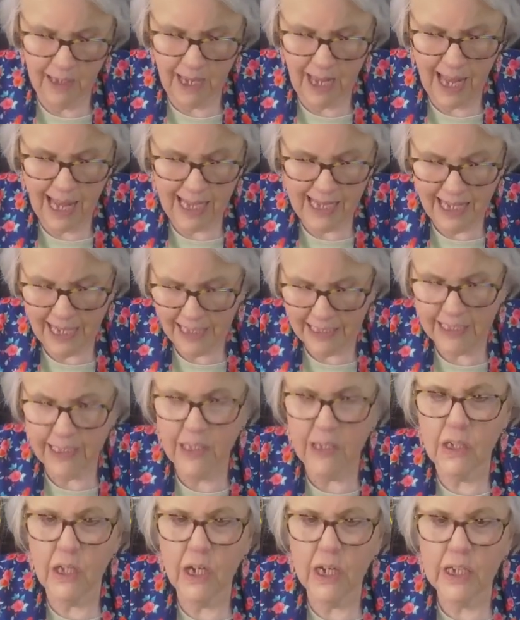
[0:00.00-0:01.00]
I like it. I
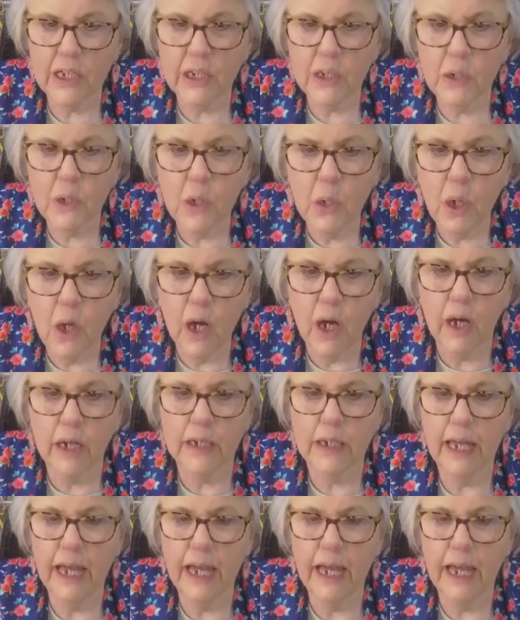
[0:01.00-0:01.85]
like it a lot.